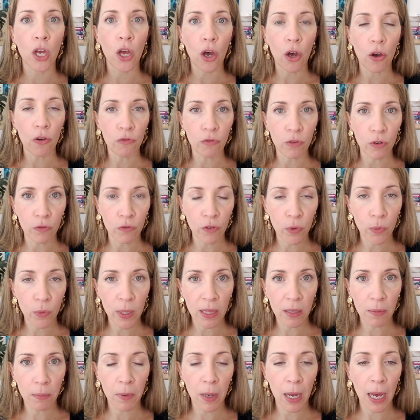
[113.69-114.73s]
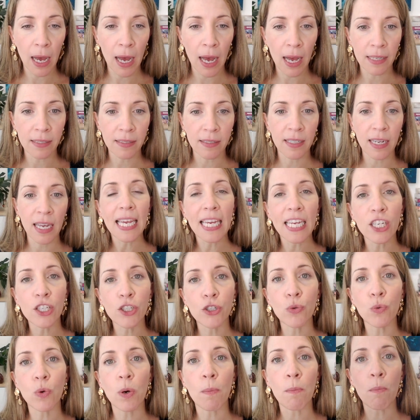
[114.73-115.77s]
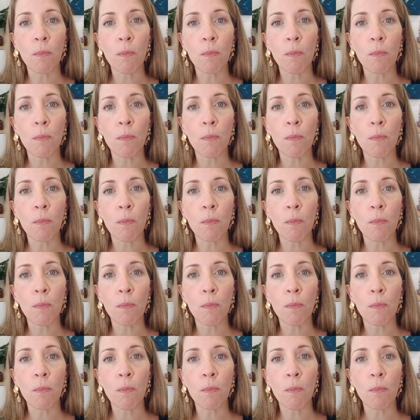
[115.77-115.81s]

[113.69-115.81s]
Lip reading: of reviewing the past, into a